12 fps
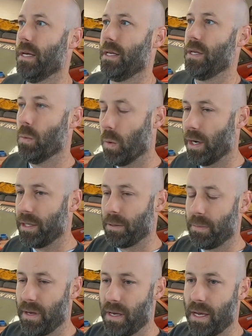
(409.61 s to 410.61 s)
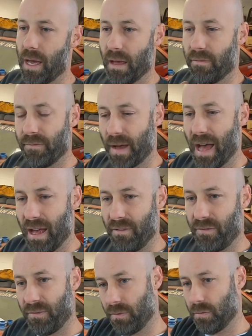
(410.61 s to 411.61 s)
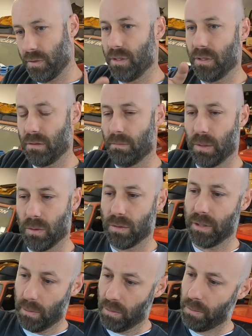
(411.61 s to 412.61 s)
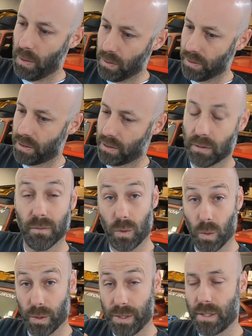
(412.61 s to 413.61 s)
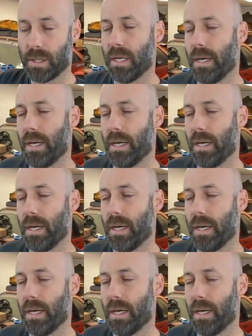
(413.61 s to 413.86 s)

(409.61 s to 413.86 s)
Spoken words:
you want it to be a 5, which is the bolt, number of bolts, of course,